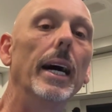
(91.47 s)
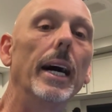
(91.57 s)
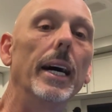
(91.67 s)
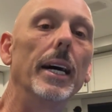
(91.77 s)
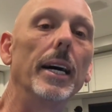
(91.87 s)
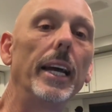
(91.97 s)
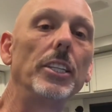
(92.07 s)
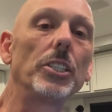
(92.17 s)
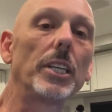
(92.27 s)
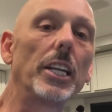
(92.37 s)

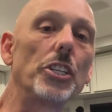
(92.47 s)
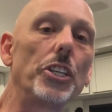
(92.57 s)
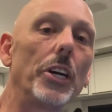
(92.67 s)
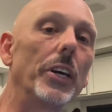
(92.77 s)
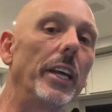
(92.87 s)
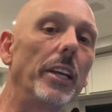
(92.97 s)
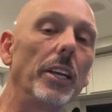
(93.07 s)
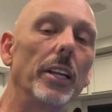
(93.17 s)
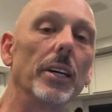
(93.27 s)
and just kind of sharing,